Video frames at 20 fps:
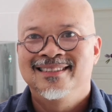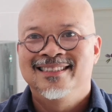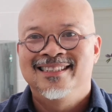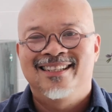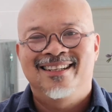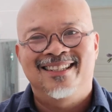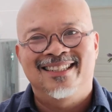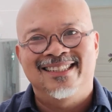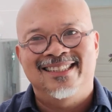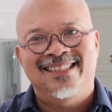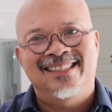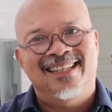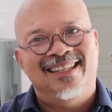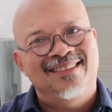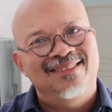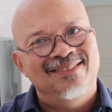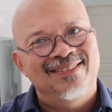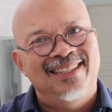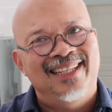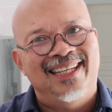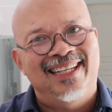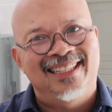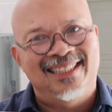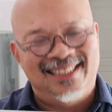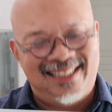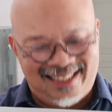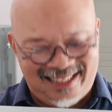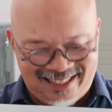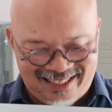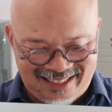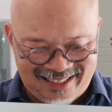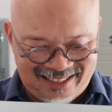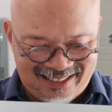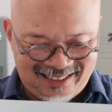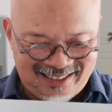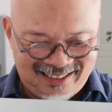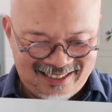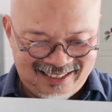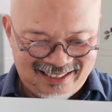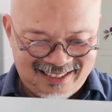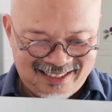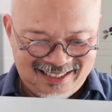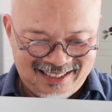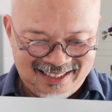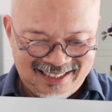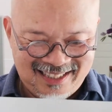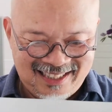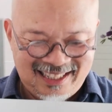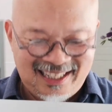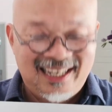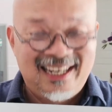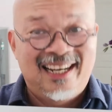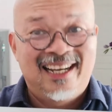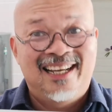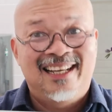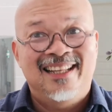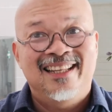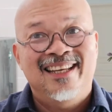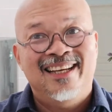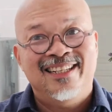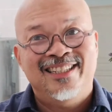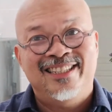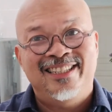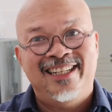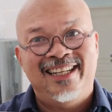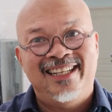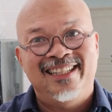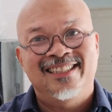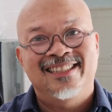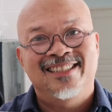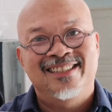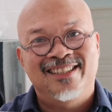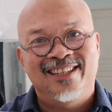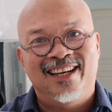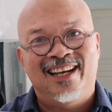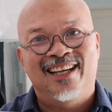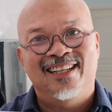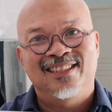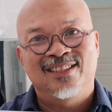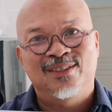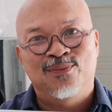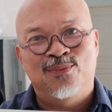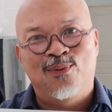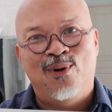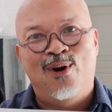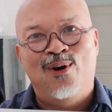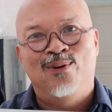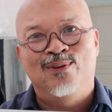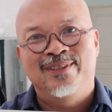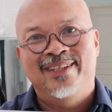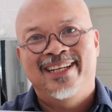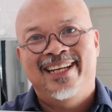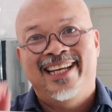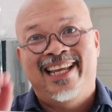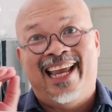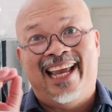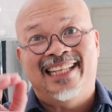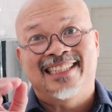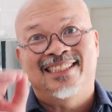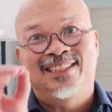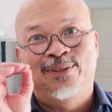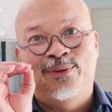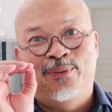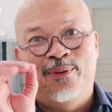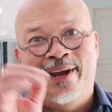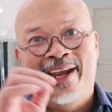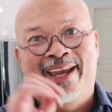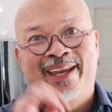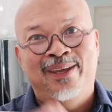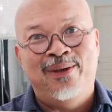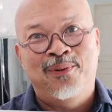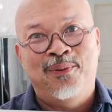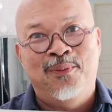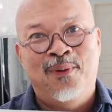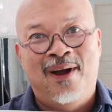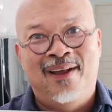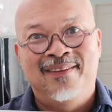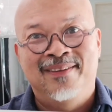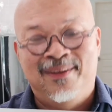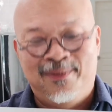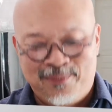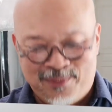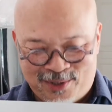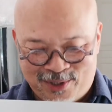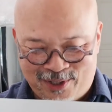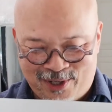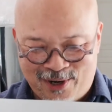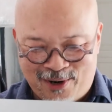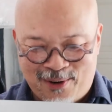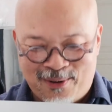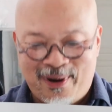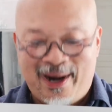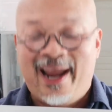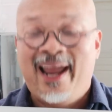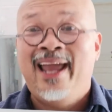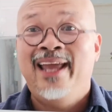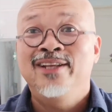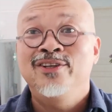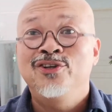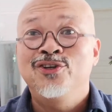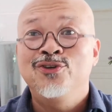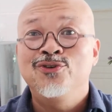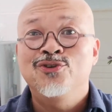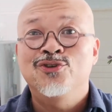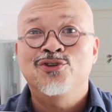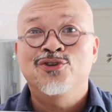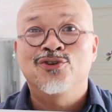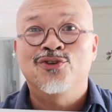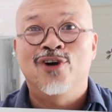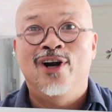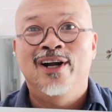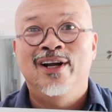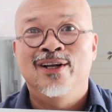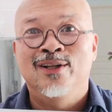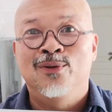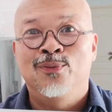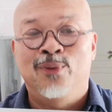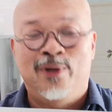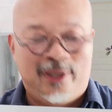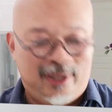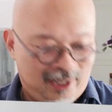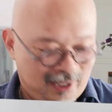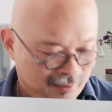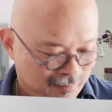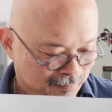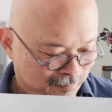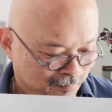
On some days though, the sheets just won't get to where you want them to go and you struggle with it.